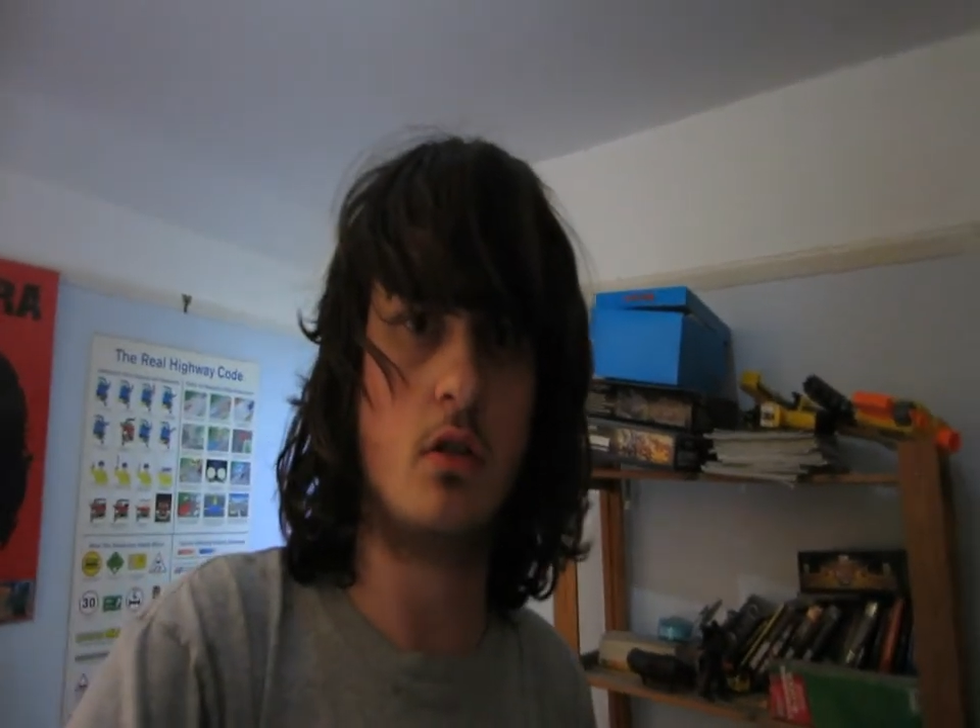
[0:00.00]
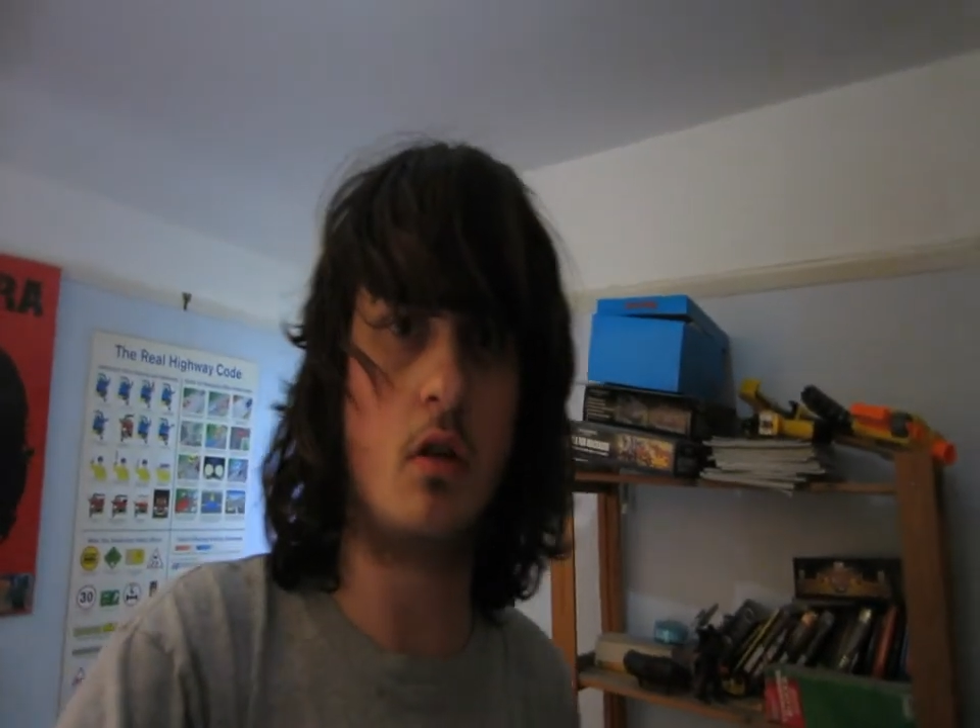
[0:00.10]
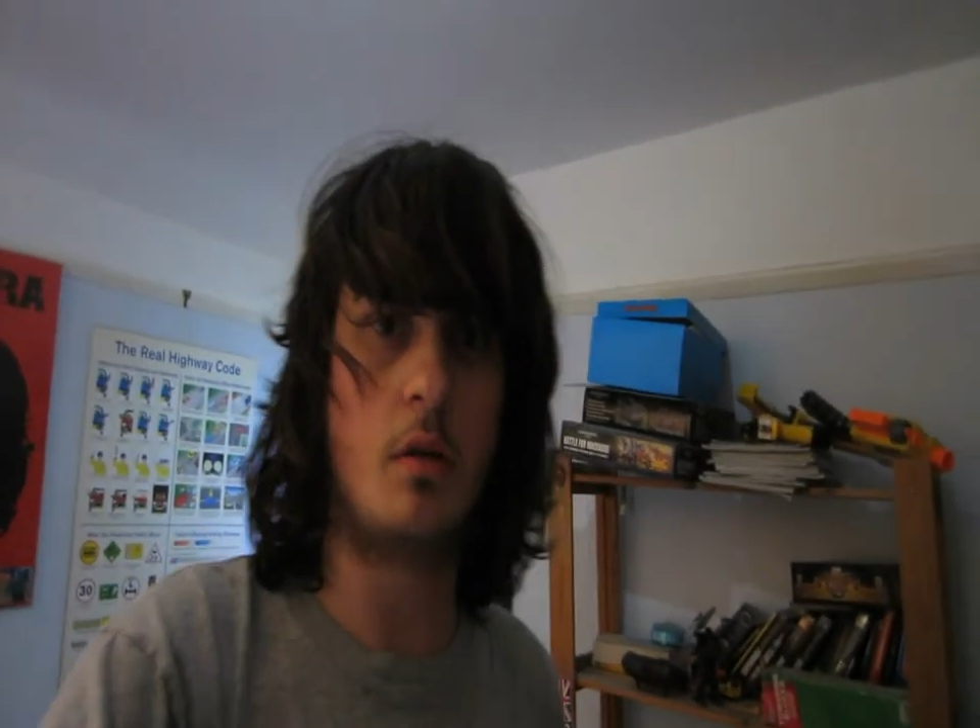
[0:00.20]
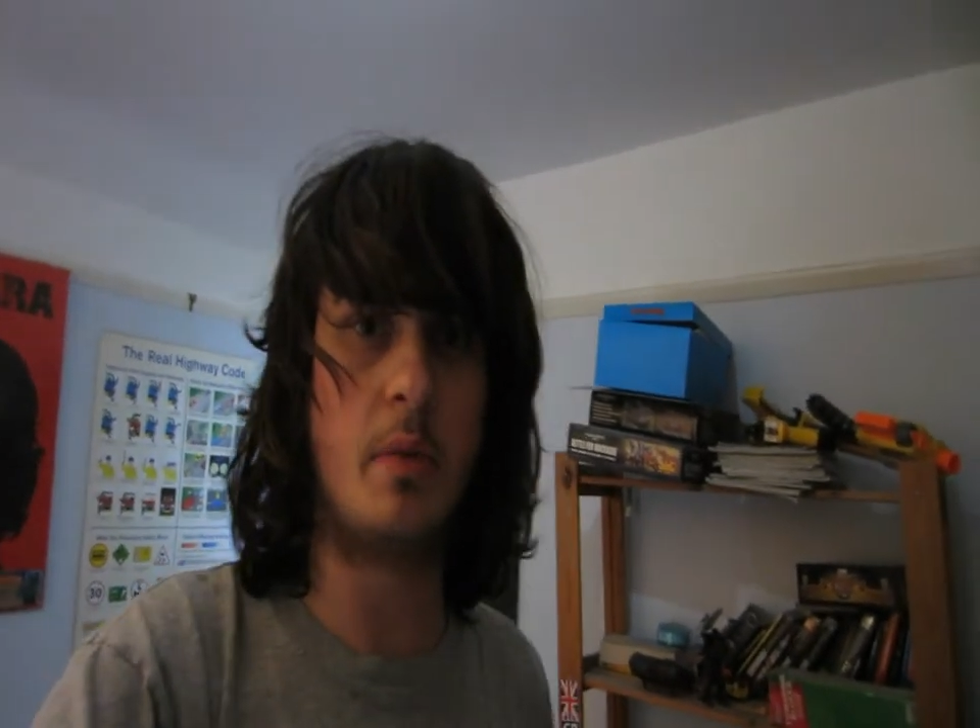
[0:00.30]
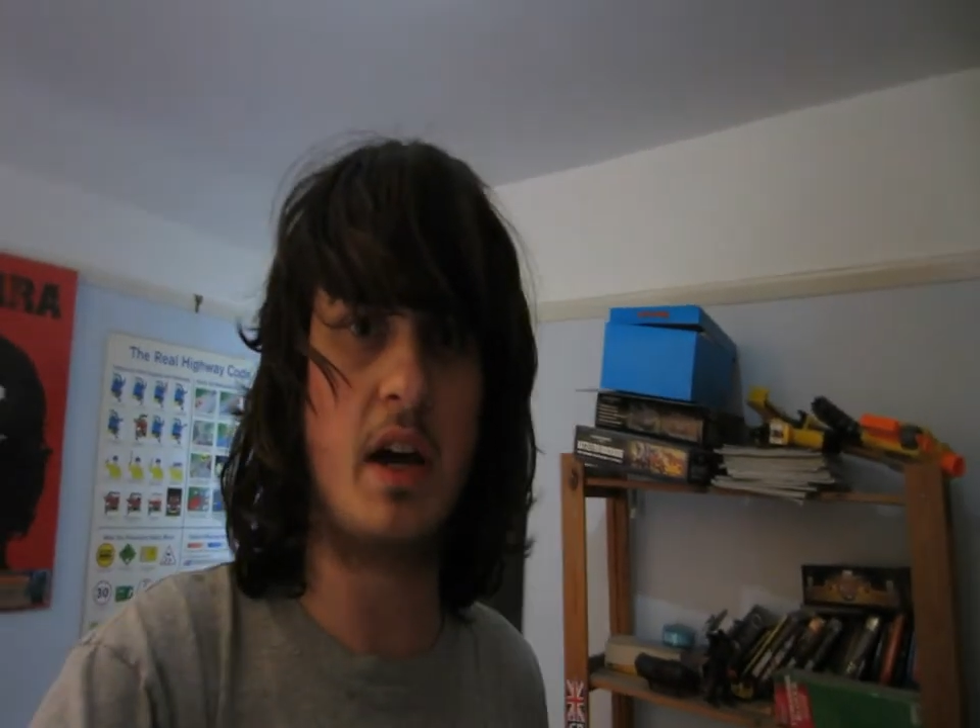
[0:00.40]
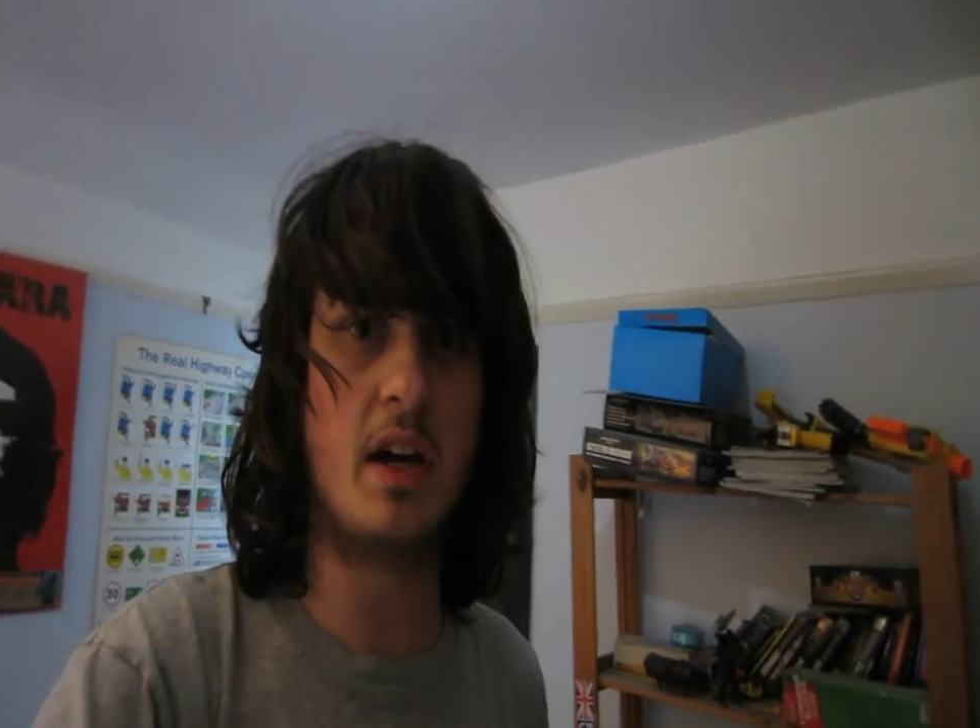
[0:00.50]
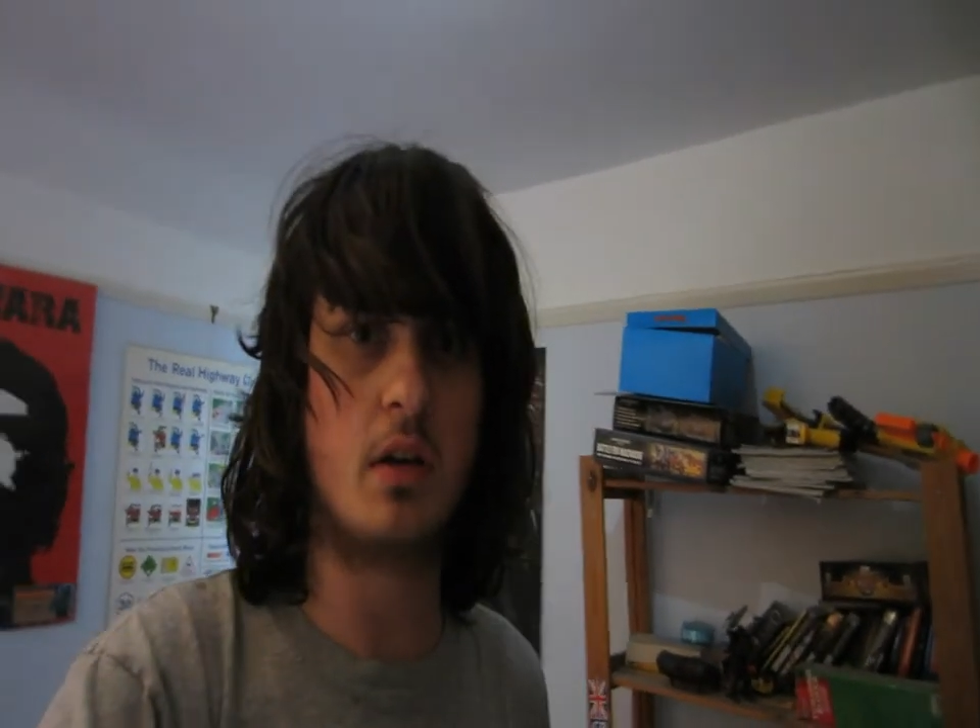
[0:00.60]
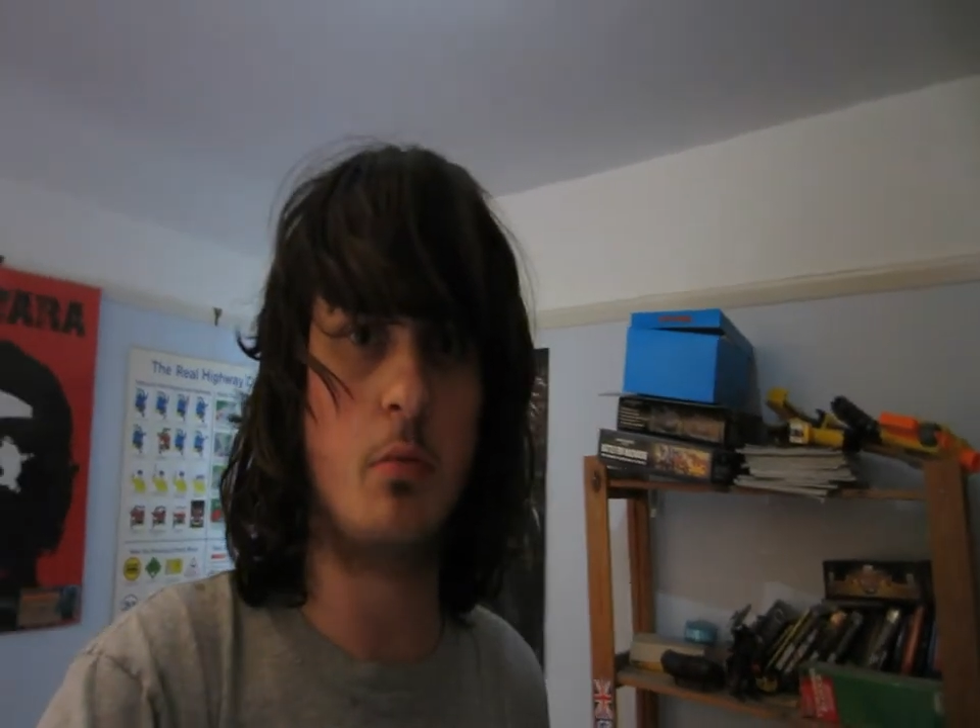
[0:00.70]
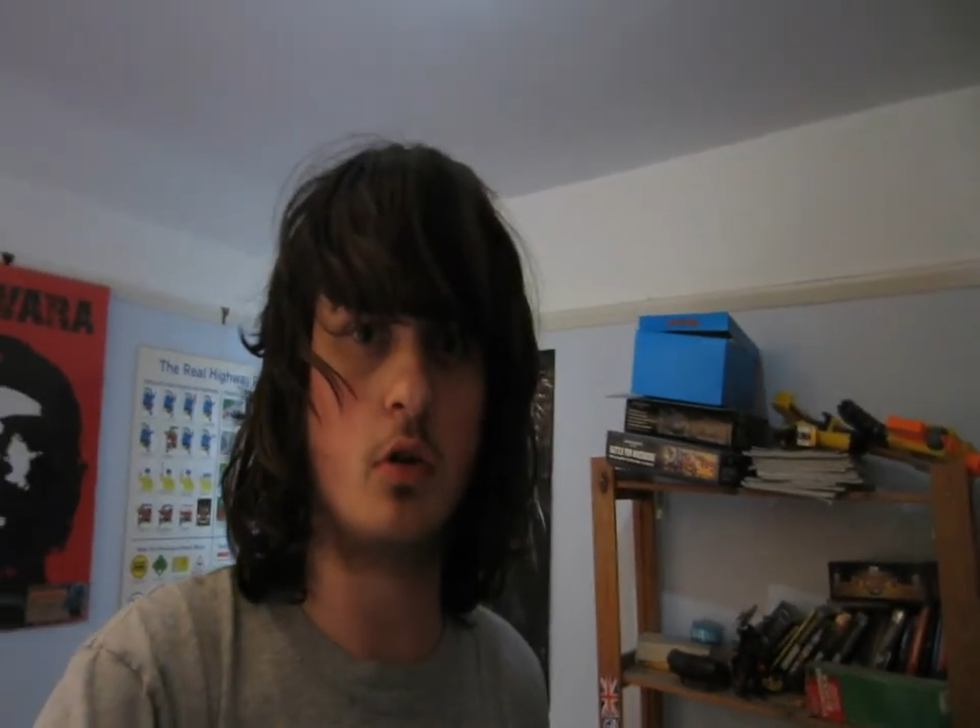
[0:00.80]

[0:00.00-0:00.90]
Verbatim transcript: you know I'm back.